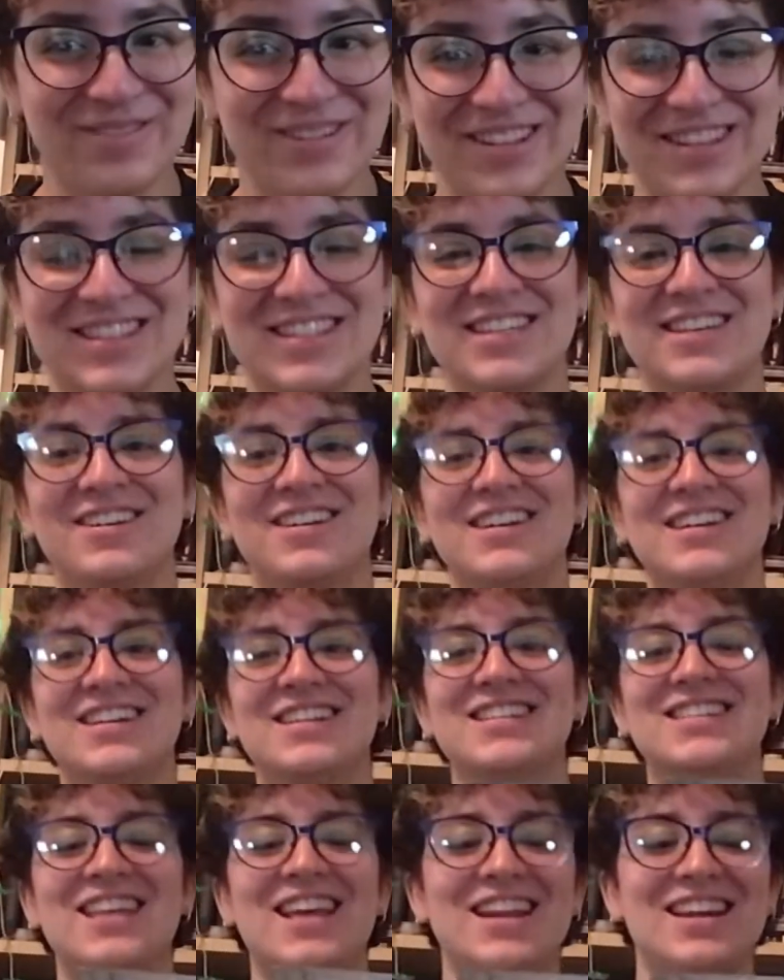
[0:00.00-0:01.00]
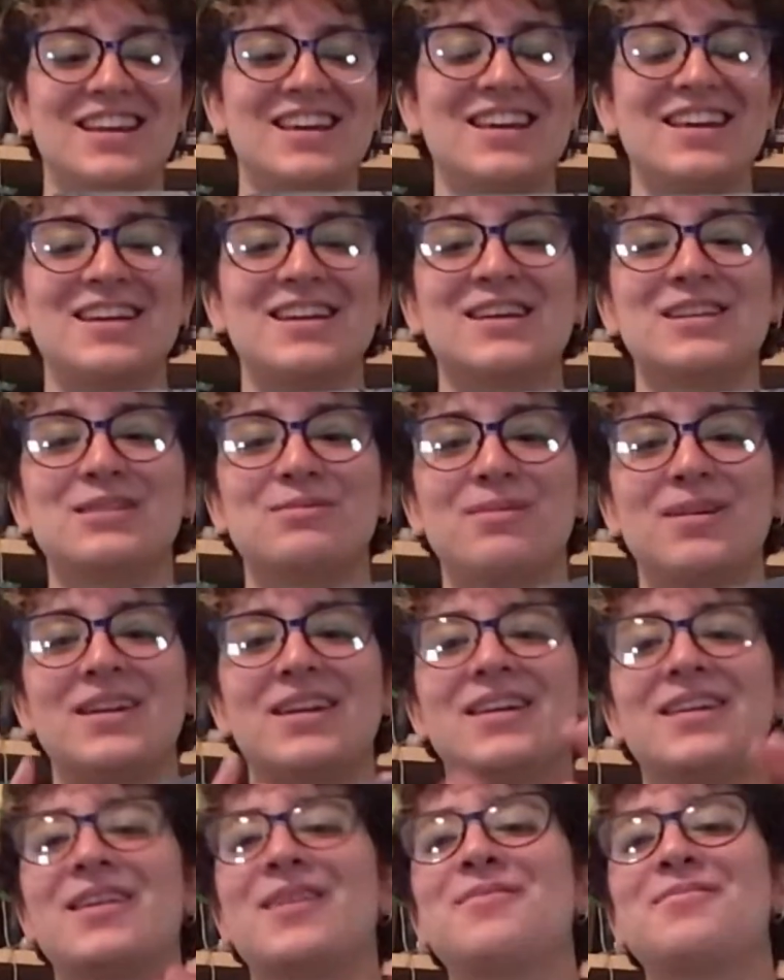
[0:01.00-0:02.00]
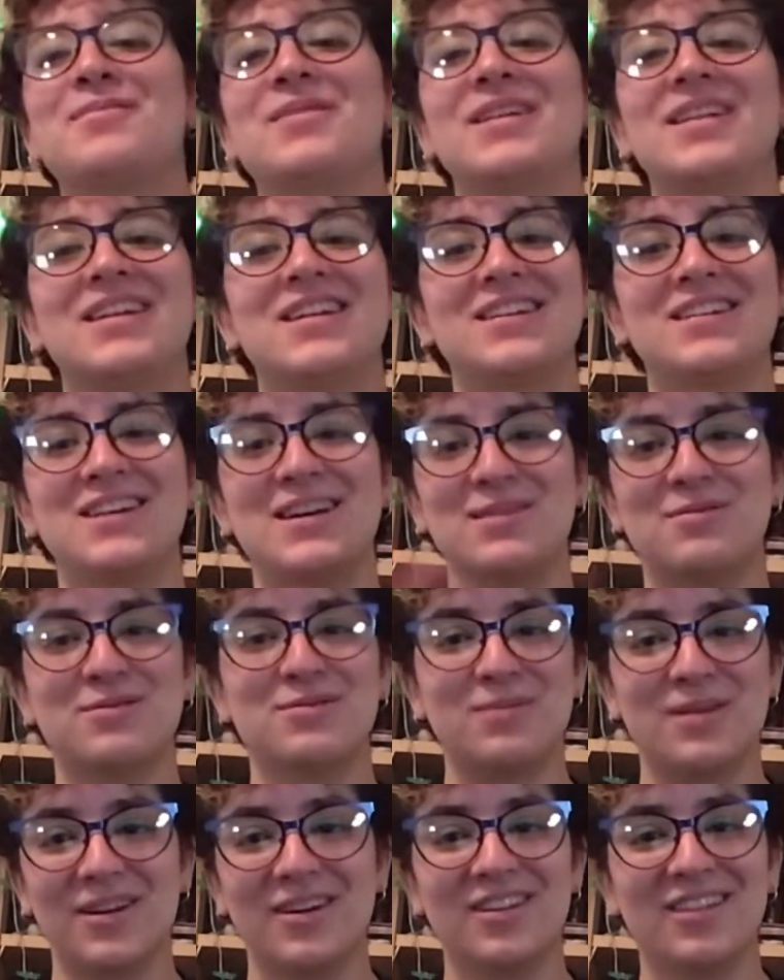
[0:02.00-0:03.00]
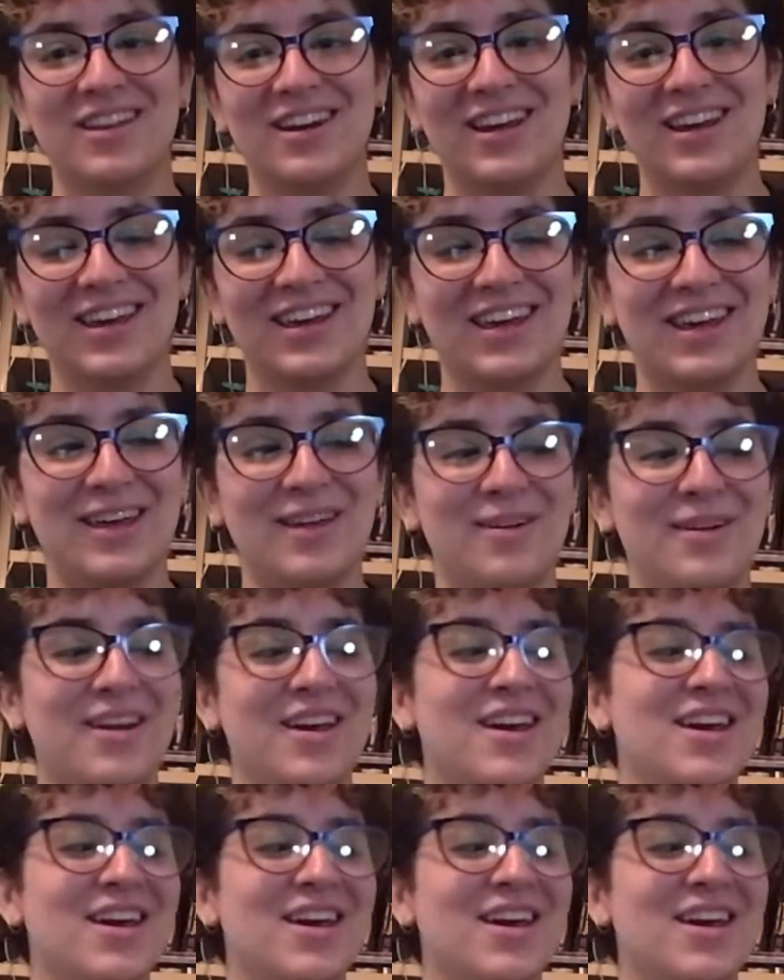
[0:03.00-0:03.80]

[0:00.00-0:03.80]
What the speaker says: series, and he can explain it a million times better than I can.